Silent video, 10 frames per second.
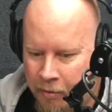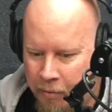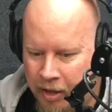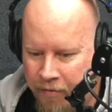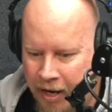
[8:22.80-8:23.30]

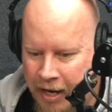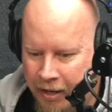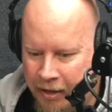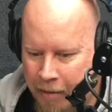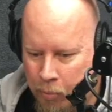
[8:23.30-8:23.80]
when they find
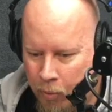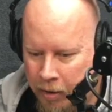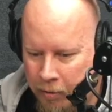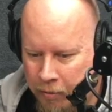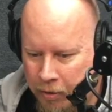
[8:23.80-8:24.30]
out, they get
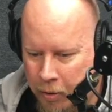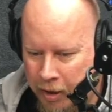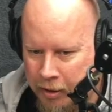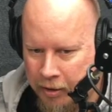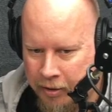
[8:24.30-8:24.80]
bored real
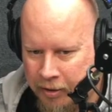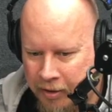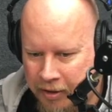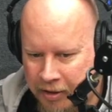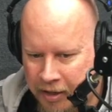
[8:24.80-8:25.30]
quick.
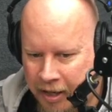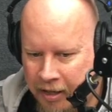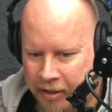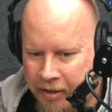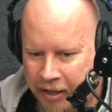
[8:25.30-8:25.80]
And
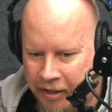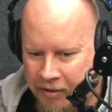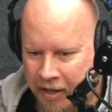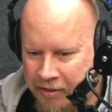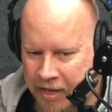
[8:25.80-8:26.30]

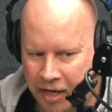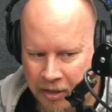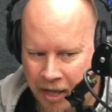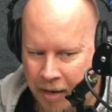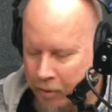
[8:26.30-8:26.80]
it's not
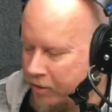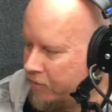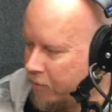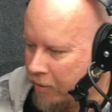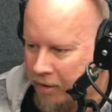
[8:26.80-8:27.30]
glamorous
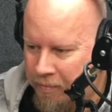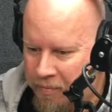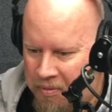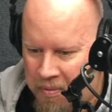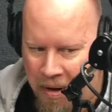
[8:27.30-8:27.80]
or
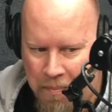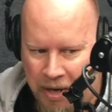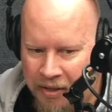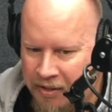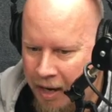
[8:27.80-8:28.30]
at
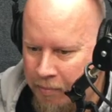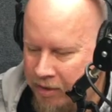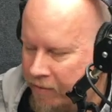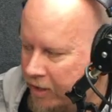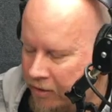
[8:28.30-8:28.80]
many times
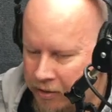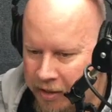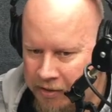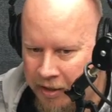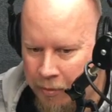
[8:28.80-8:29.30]
even
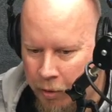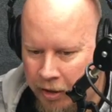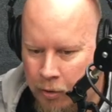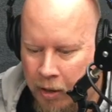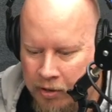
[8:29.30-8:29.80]
interesting. Like one of
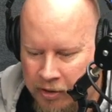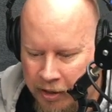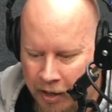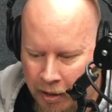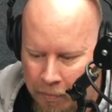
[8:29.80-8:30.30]
the questions I
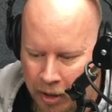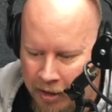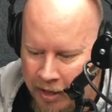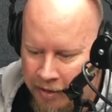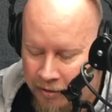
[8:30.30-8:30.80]
get on
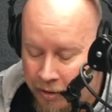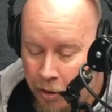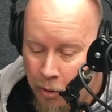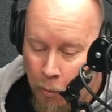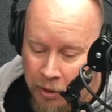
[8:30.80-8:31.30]
podcasts is like,
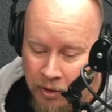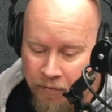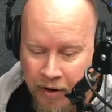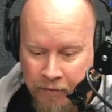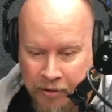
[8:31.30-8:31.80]
"What's your
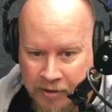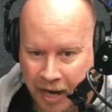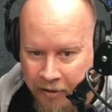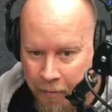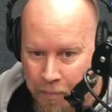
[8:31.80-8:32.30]
favorite
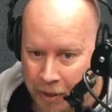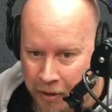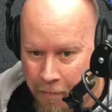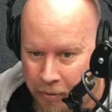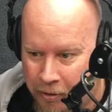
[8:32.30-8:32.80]
style of beer
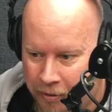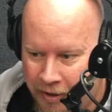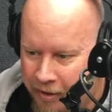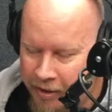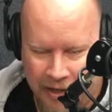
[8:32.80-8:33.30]
to brew?" And
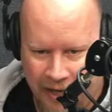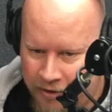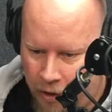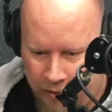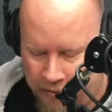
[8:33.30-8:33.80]
like,
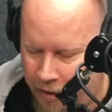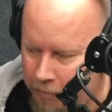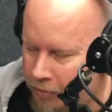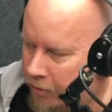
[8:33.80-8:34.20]
it's all the same.